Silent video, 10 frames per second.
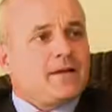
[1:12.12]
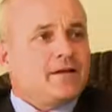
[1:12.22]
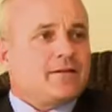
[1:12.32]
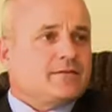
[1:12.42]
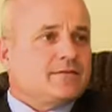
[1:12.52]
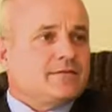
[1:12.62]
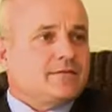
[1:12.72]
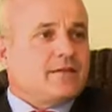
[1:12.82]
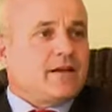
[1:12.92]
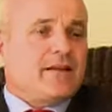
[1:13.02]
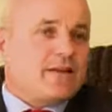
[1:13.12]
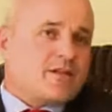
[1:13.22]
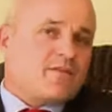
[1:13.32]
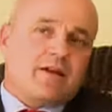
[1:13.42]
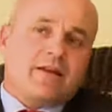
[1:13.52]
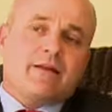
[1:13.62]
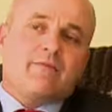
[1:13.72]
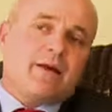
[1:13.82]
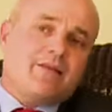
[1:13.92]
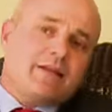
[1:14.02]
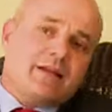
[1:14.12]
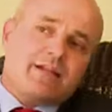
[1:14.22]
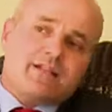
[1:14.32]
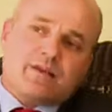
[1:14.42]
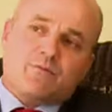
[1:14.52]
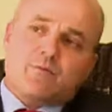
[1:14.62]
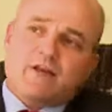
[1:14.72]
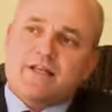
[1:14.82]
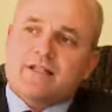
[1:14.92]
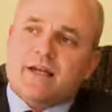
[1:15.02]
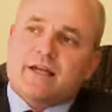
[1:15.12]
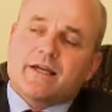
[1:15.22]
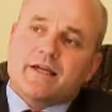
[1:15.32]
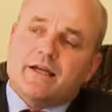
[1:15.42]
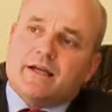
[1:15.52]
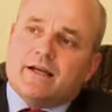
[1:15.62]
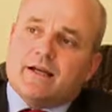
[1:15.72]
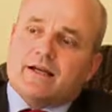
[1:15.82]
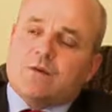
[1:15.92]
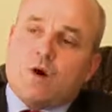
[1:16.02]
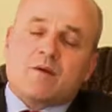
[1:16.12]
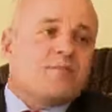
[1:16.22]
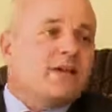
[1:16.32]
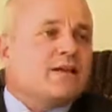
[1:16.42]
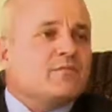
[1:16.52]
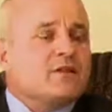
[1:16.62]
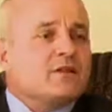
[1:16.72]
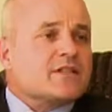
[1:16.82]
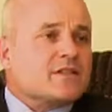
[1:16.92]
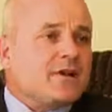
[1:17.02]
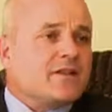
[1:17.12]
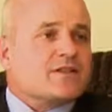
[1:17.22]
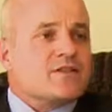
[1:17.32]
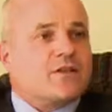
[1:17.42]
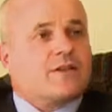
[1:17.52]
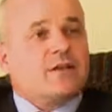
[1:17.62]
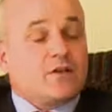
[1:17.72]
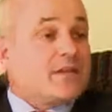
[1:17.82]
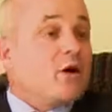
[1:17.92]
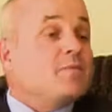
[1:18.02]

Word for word: Players in the sector are currently crying foul over high taxes and royalties, which they say threaten their